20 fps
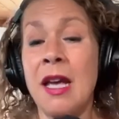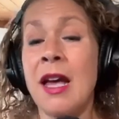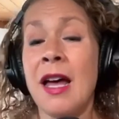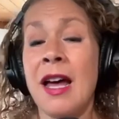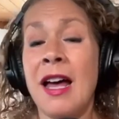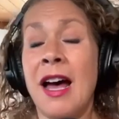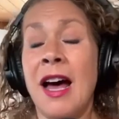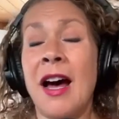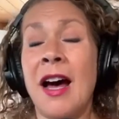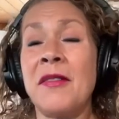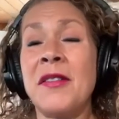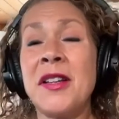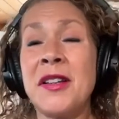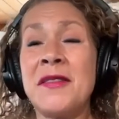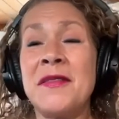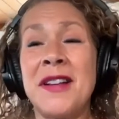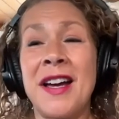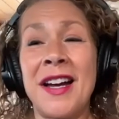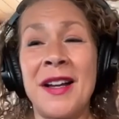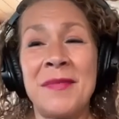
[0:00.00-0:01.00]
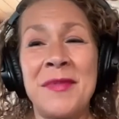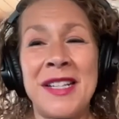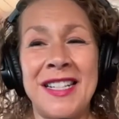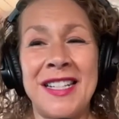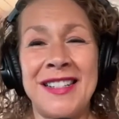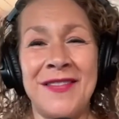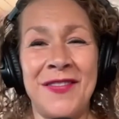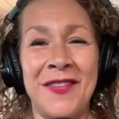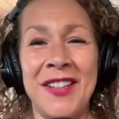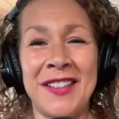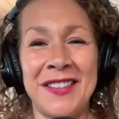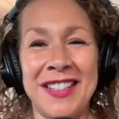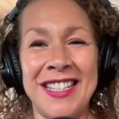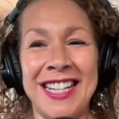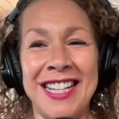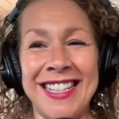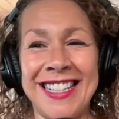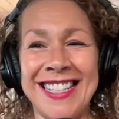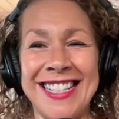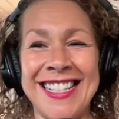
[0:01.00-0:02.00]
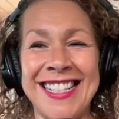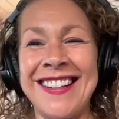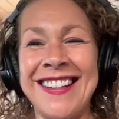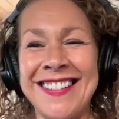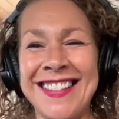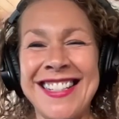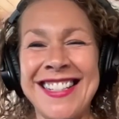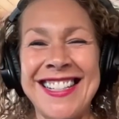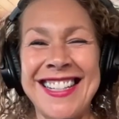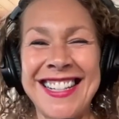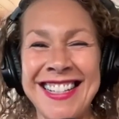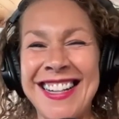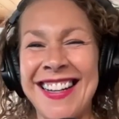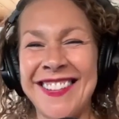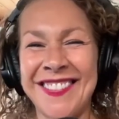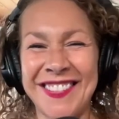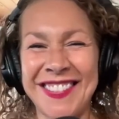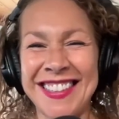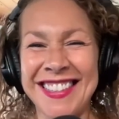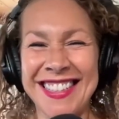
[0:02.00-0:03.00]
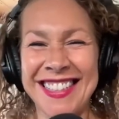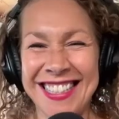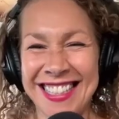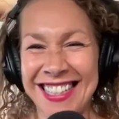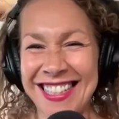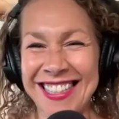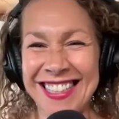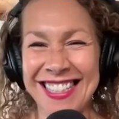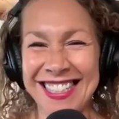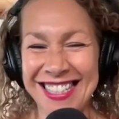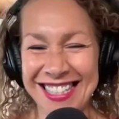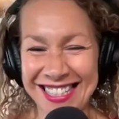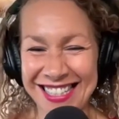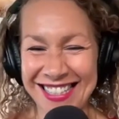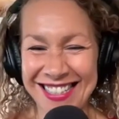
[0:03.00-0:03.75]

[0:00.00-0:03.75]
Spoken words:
How do you not feel jealous? And how does he not feel jealous?